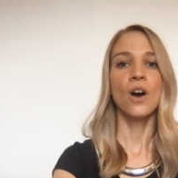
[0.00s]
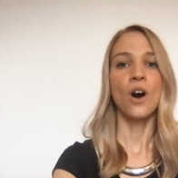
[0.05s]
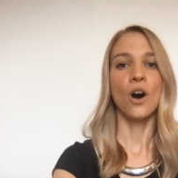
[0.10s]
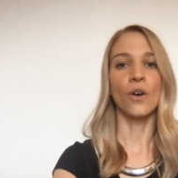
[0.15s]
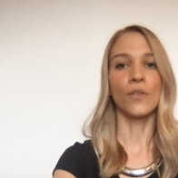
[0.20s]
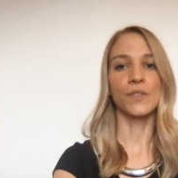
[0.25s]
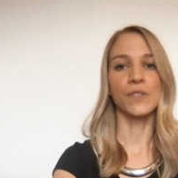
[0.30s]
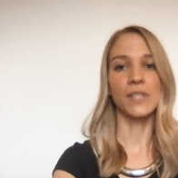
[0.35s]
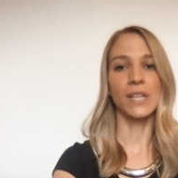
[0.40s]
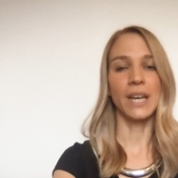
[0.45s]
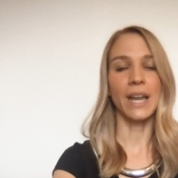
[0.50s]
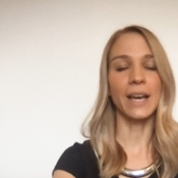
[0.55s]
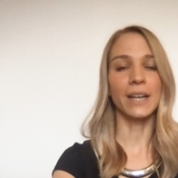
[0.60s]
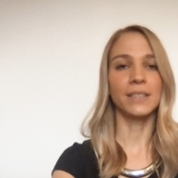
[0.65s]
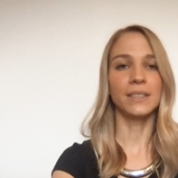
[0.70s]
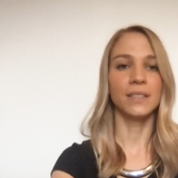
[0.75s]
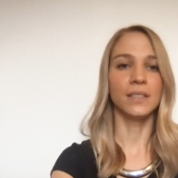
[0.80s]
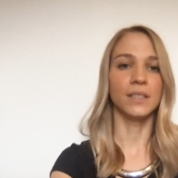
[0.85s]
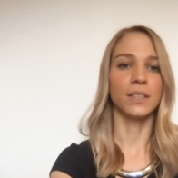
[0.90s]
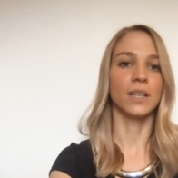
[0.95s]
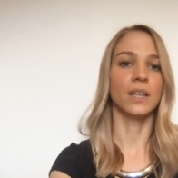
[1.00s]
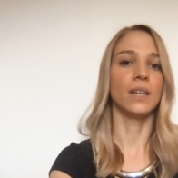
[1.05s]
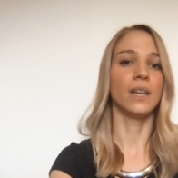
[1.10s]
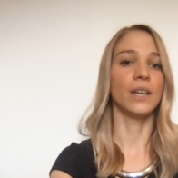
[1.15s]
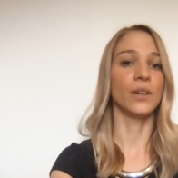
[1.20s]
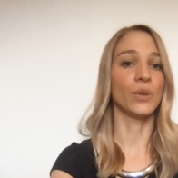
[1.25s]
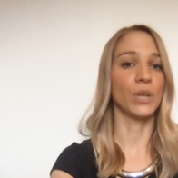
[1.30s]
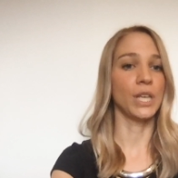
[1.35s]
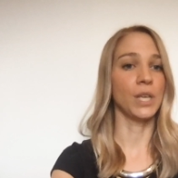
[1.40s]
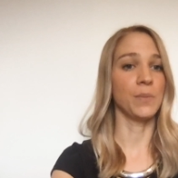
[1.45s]
of selecting
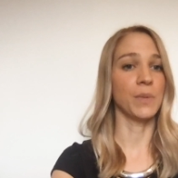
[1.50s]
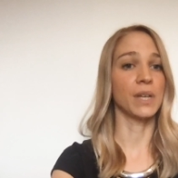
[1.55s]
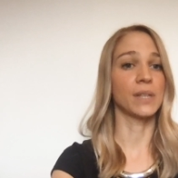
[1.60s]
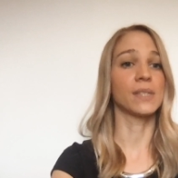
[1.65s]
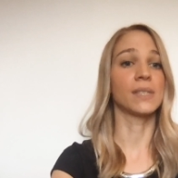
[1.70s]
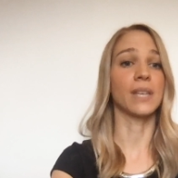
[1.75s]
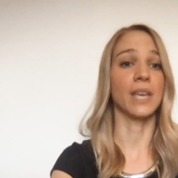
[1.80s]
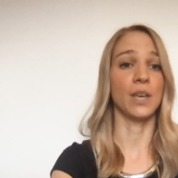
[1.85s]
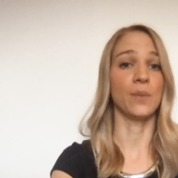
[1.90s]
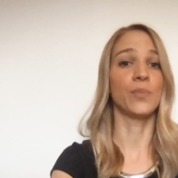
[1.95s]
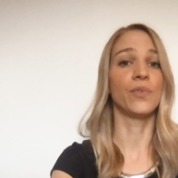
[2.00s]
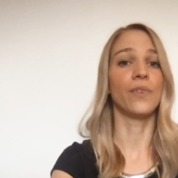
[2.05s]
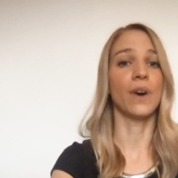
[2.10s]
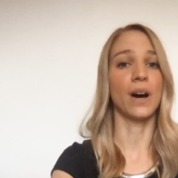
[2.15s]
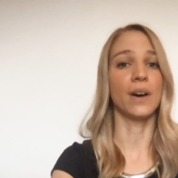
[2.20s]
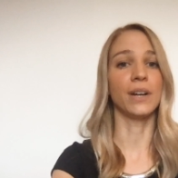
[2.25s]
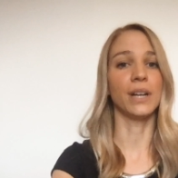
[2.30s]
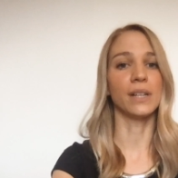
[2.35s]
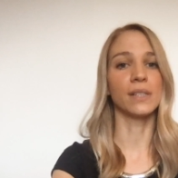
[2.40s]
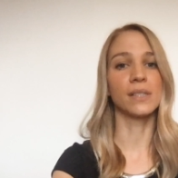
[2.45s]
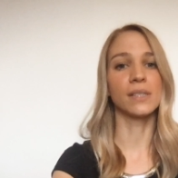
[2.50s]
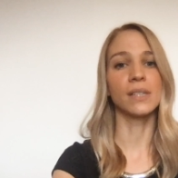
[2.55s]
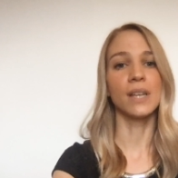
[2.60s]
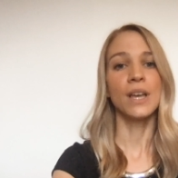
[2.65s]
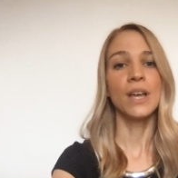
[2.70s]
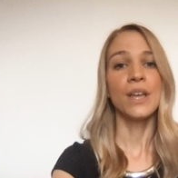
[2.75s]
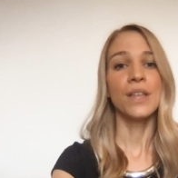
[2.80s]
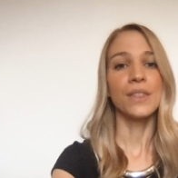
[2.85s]
leukemia escape variants,